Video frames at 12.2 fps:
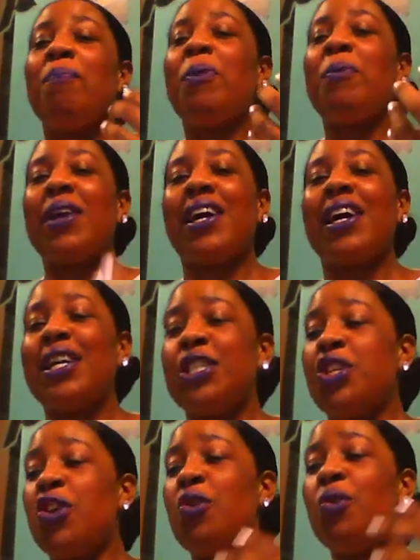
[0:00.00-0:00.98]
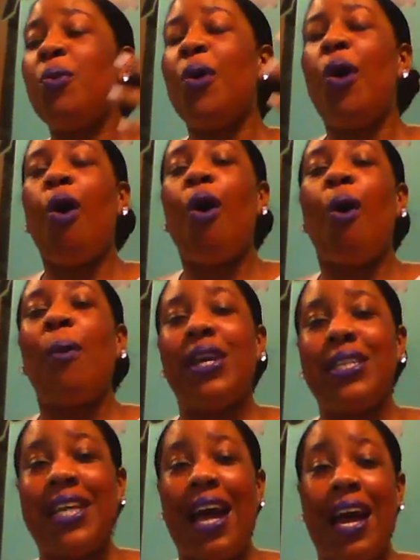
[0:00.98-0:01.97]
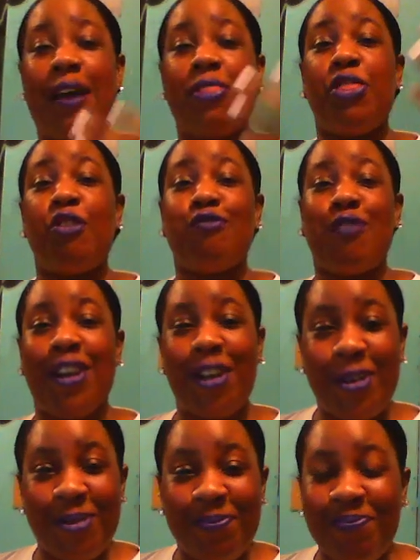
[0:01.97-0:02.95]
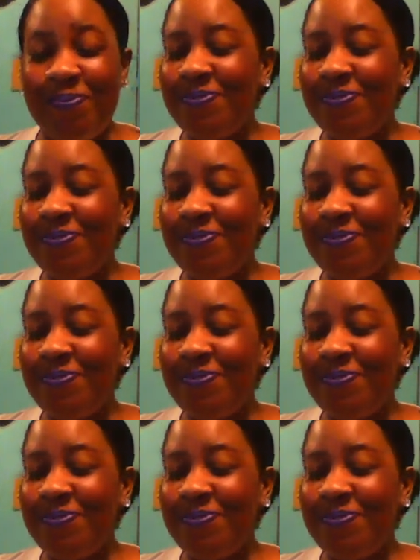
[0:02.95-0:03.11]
because you will always have the runner